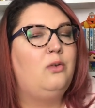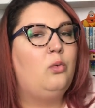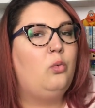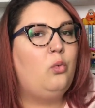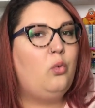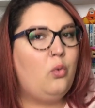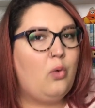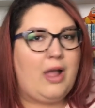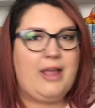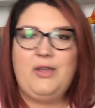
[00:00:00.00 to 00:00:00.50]

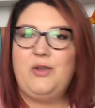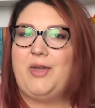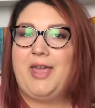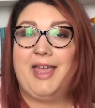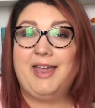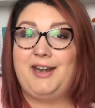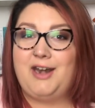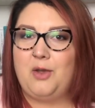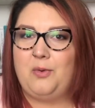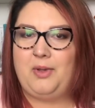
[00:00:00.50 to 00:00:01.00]
well, you
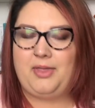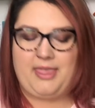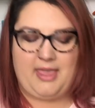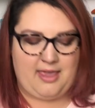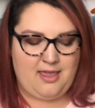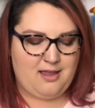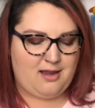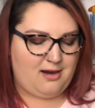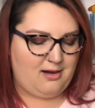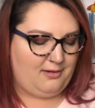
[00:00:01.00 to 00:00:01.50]
can't know what
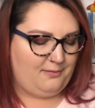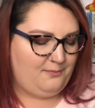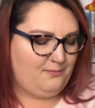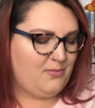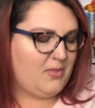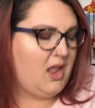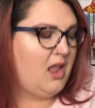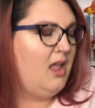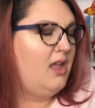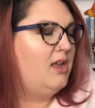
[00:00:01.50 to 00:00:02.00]
they are.
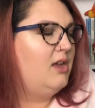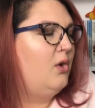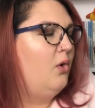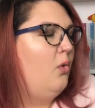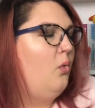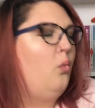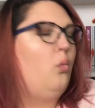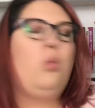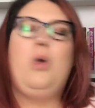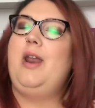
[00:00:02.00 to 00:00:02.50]

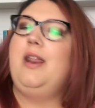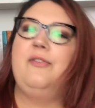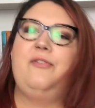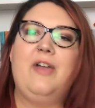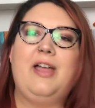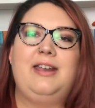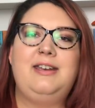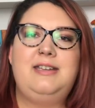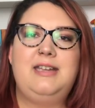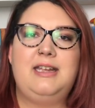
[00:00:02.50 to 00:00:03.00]
What if
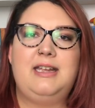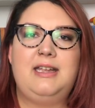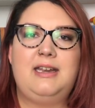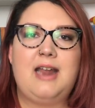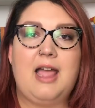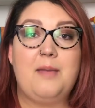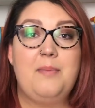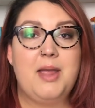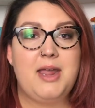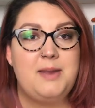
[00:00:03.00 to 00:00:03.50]
I
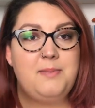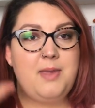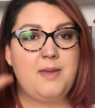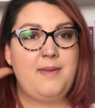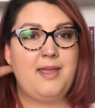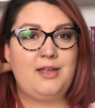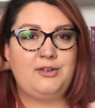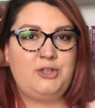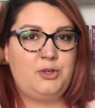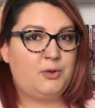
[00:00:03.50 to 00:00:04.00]
did, I might,
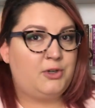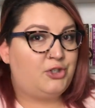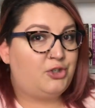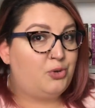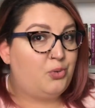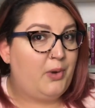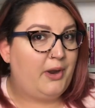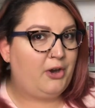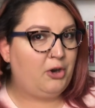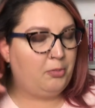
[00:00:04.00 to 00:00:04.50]
maybe I'll do a
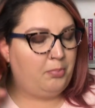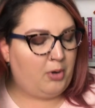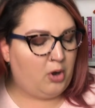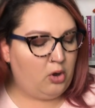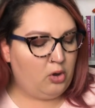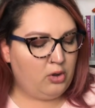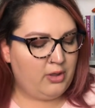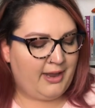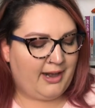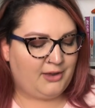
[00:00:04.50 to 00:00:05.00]
Twitter
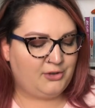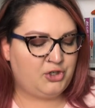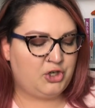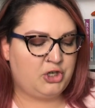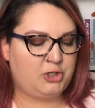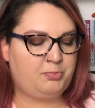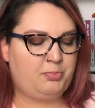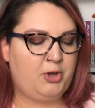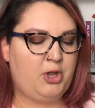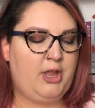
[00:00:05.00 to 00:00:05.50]
poll and I'll
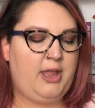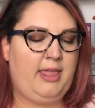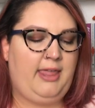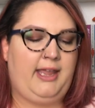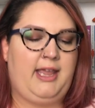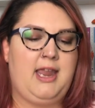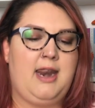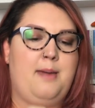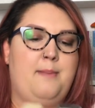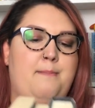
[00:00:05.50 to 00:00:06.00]
just put
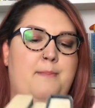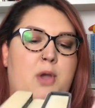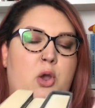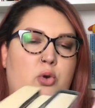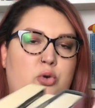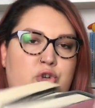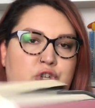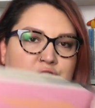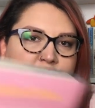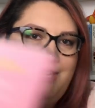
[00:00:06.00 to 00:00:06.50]
like an
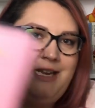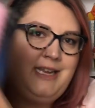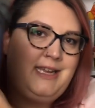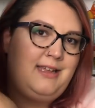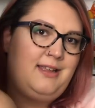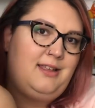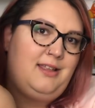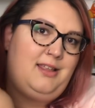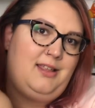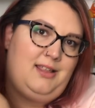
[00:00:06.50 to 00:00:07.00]
emoji
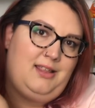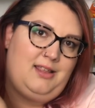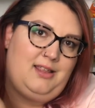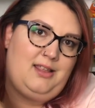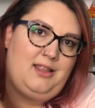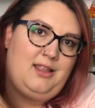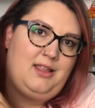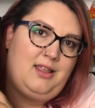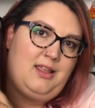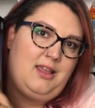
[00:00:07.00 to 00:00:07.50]

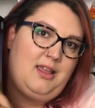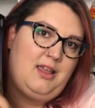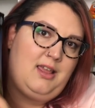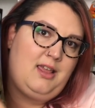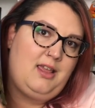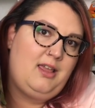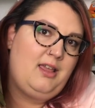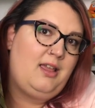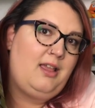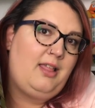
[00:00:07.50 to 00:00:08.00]

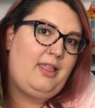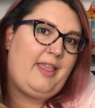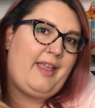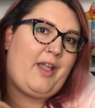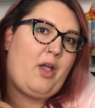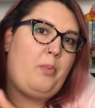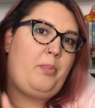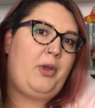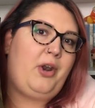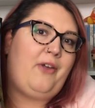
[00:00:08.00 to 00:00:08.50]

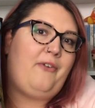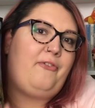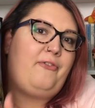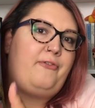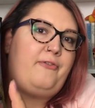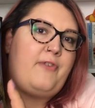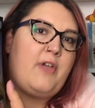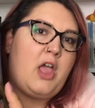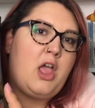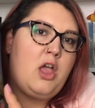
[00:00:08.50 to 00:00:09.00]
like I'll put a
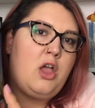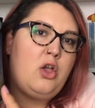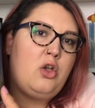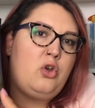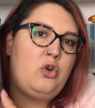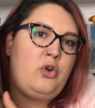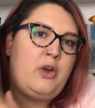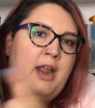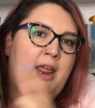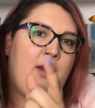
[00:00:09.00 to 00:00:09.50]

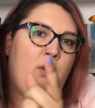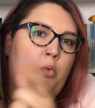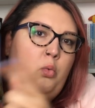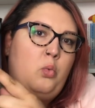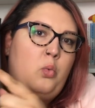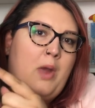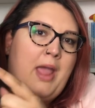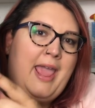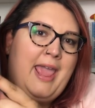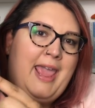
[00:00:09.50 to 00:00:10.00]
phone and a
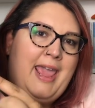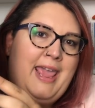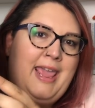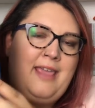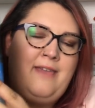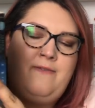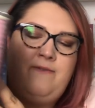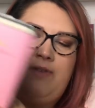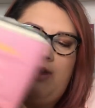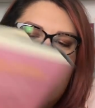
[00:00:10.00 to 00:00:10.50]

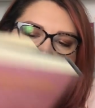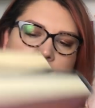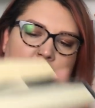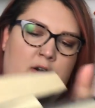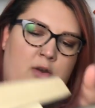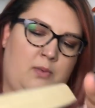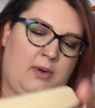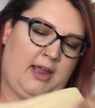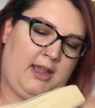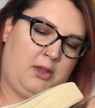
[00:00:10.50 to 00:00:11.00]
wave, and I
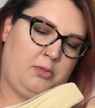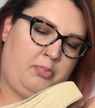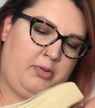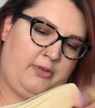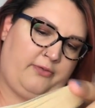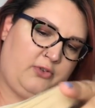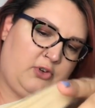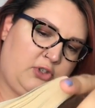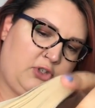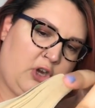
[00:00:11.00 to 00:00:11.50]
don't know what I could
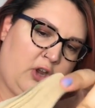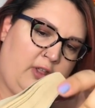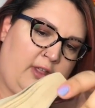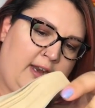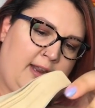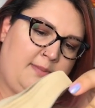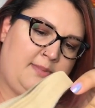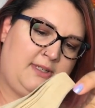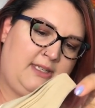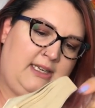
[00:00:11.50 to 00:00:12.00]
put for
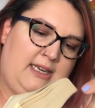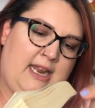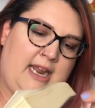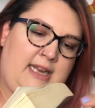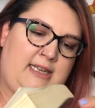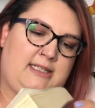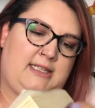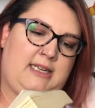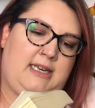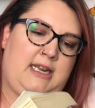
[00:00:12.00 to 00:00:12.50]
Scarlett Epstein
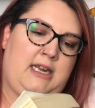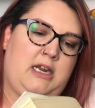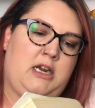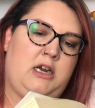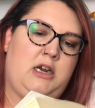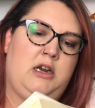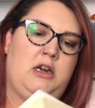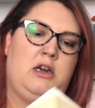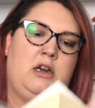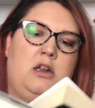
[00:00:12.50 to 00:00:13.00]
hates it
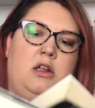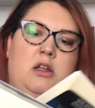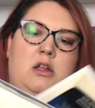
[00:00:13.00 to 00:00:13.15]
here.